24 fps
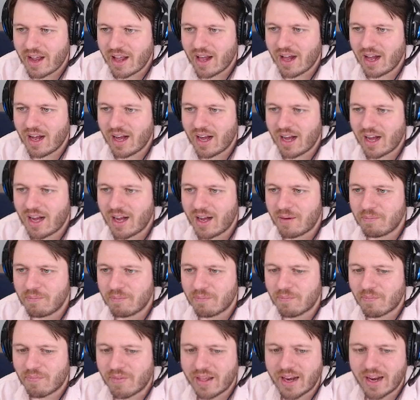
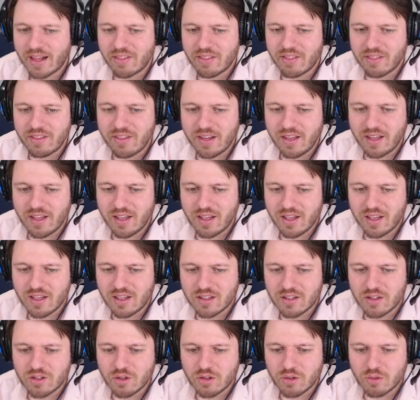And I think
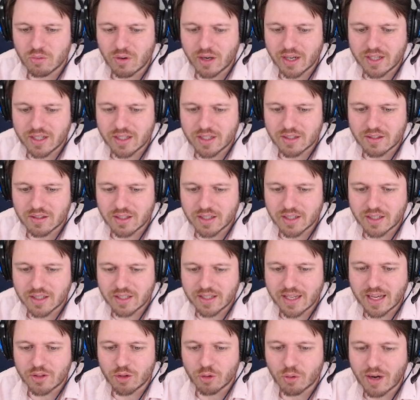you right click.
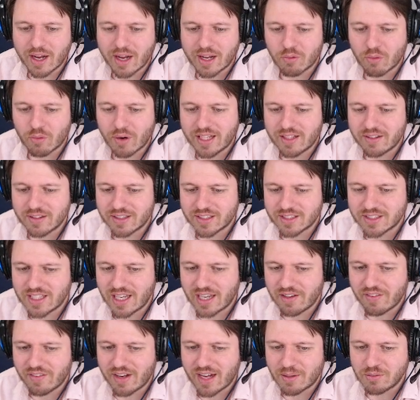Yeah, you right click
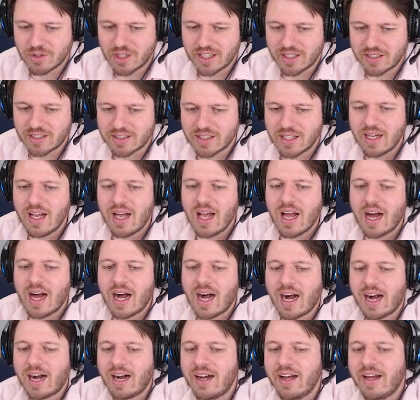save object.
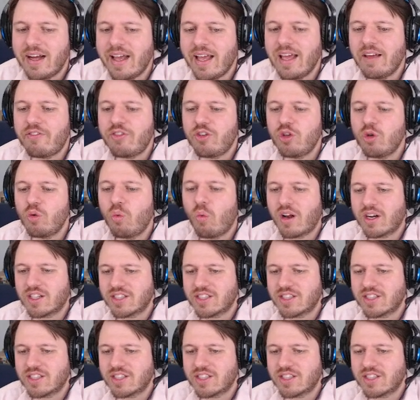If you want